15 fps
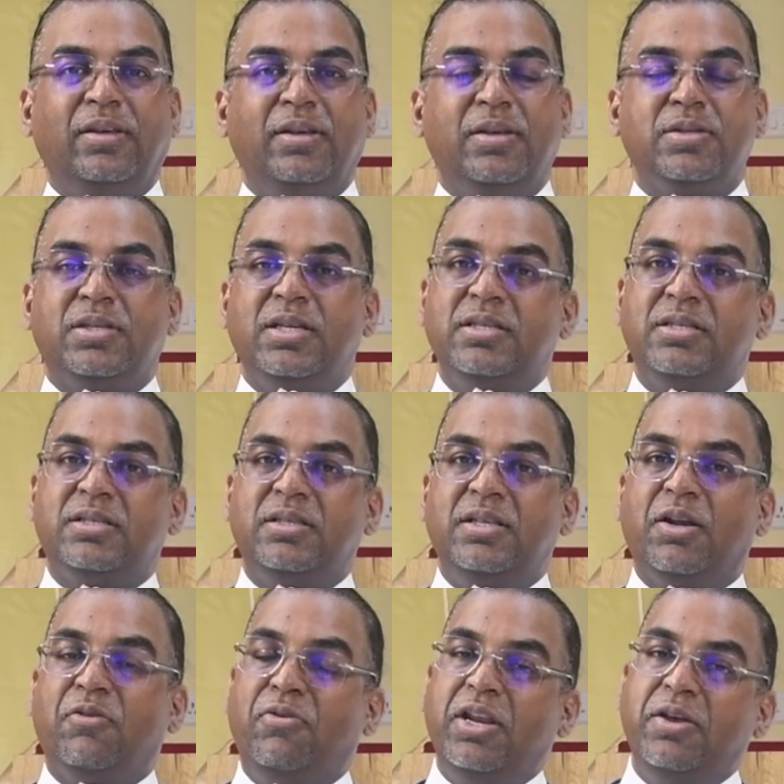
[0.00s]
Since they
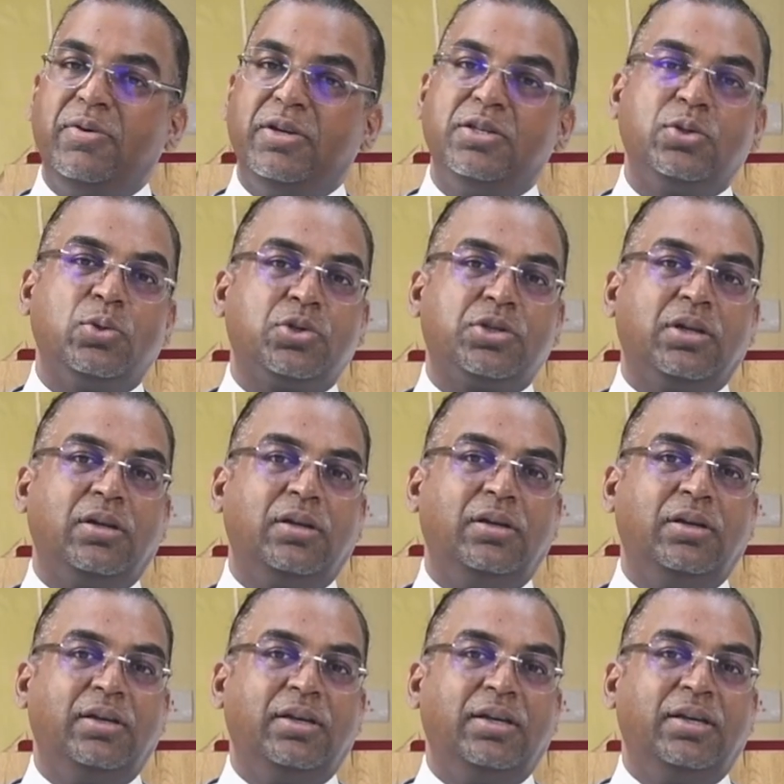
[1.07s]
are very, very
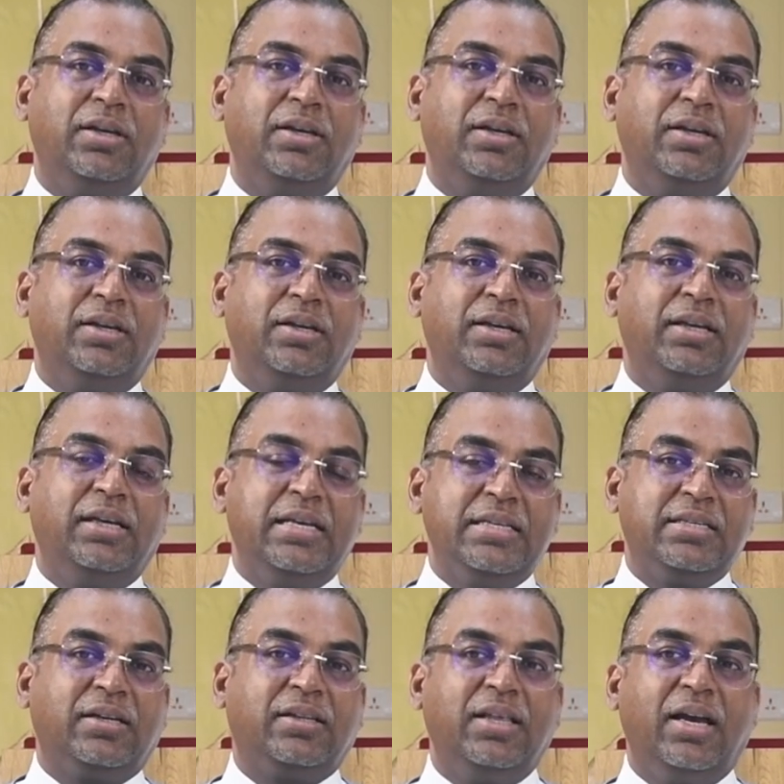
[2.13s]
social,
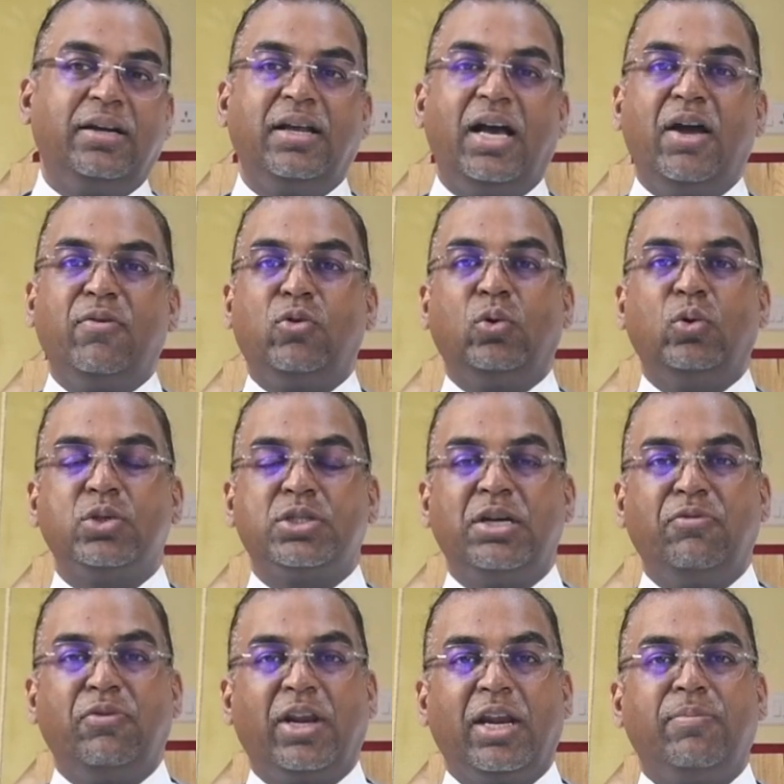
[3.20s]
is it that I have to go
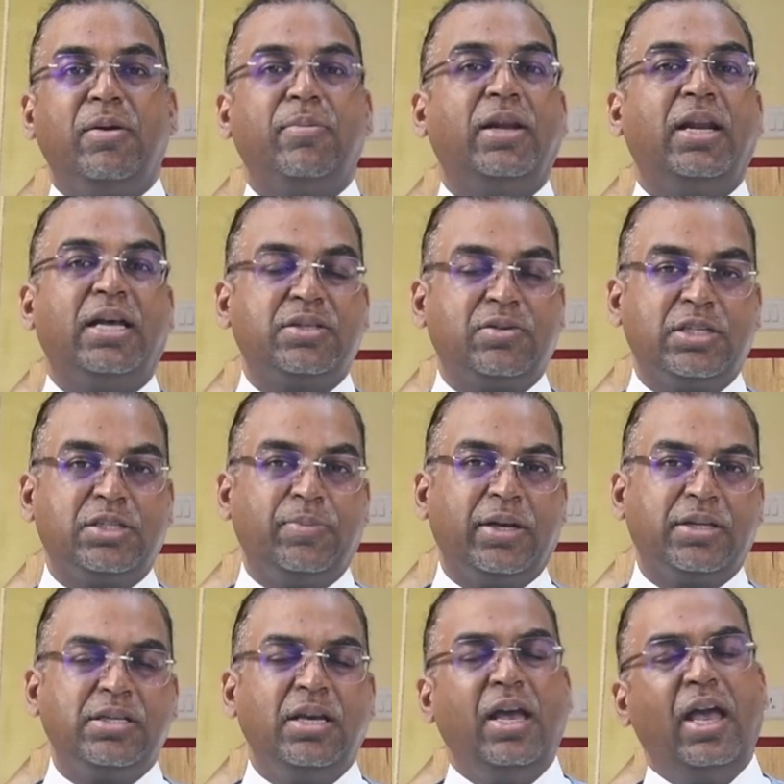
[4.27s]
somewhere and pay my last
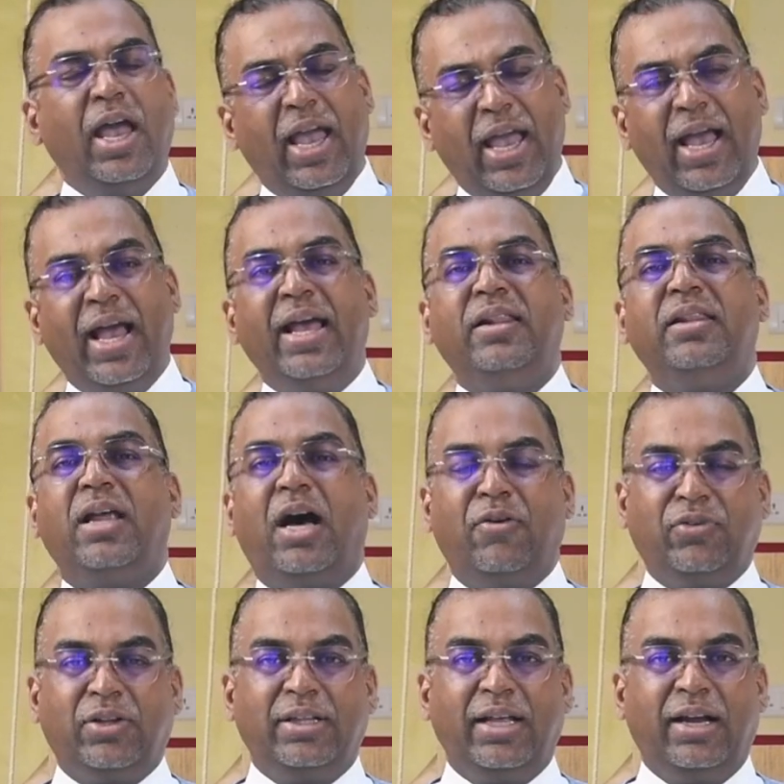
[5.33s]
respects? And
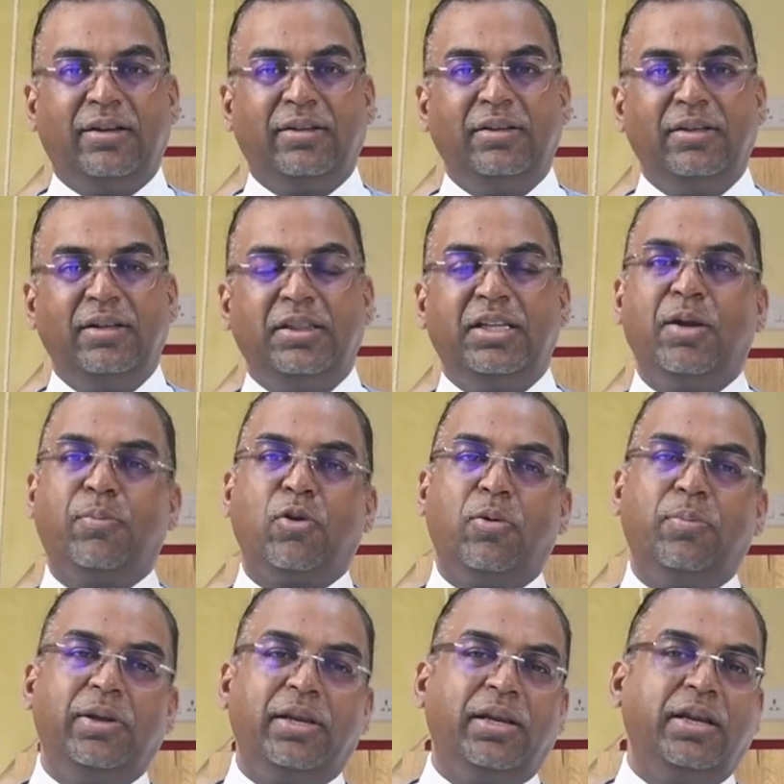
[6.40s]
after that, they'll
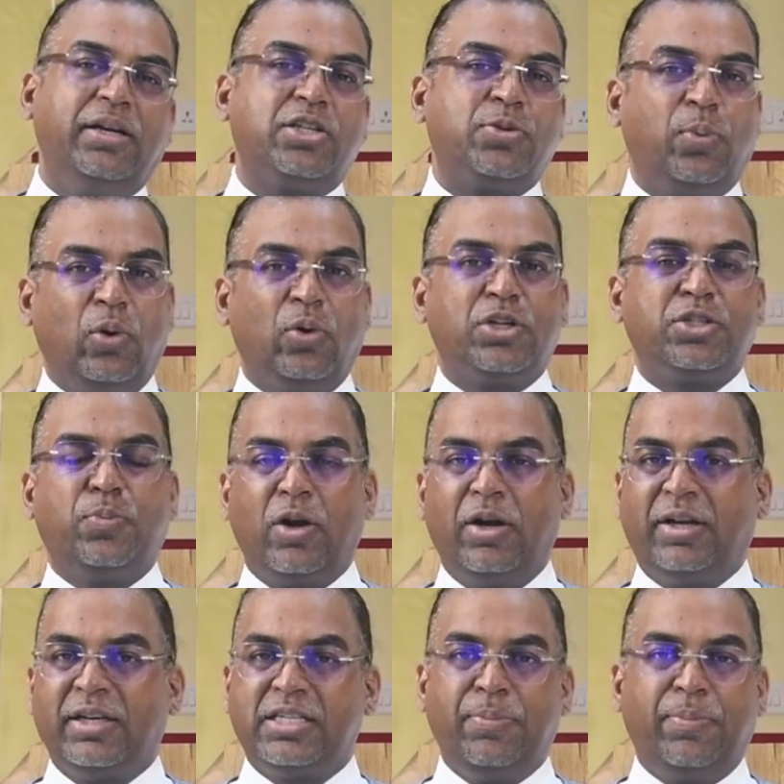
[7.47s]
probably read sports,
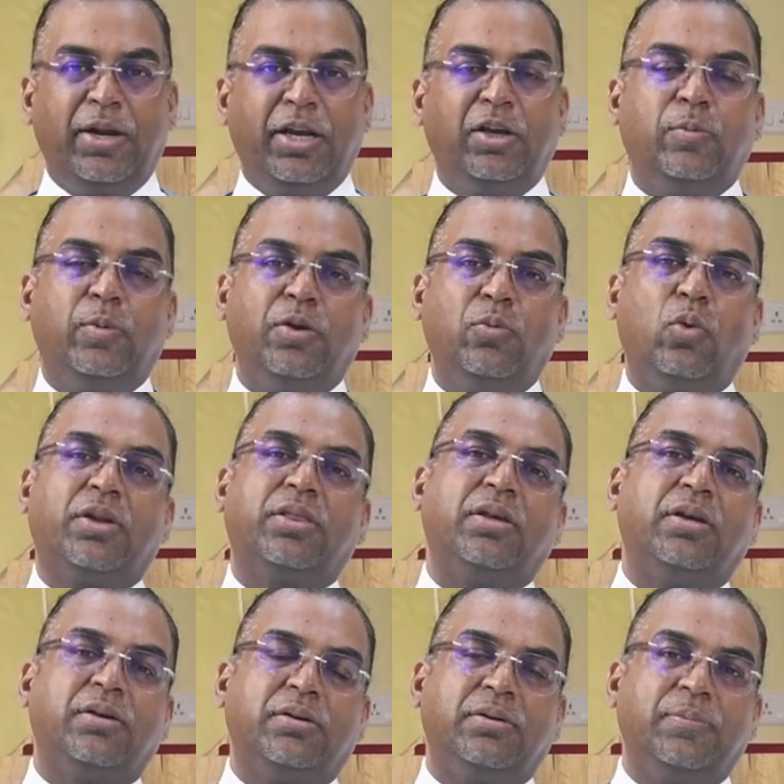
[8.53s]
politics, depending on what
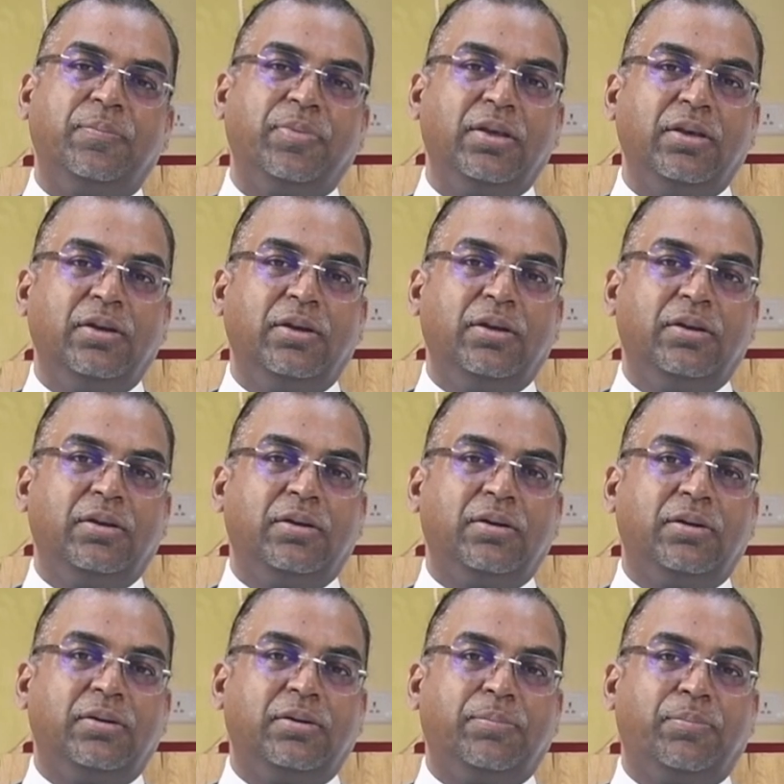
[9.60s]
their
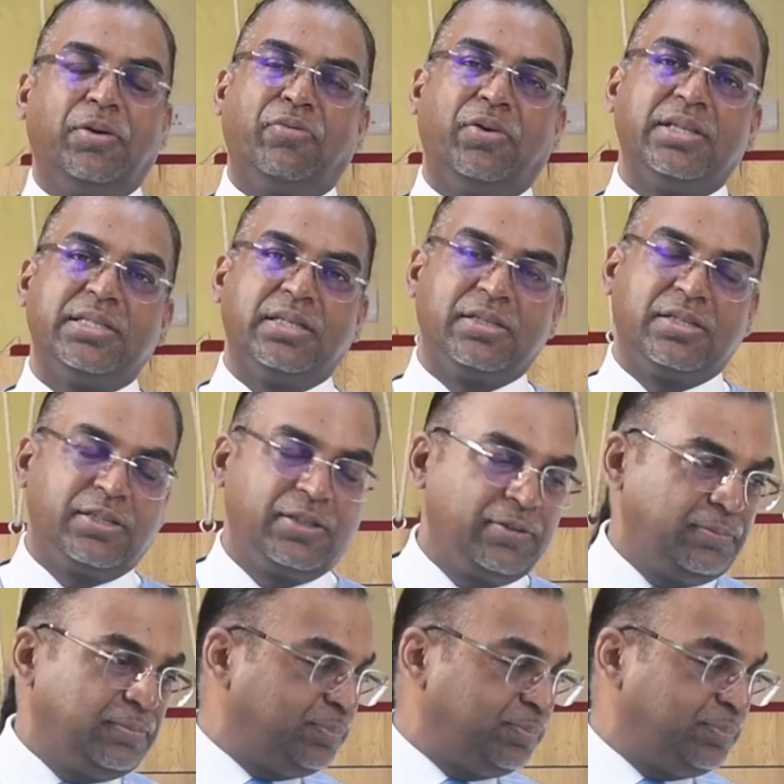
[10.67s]
preference is.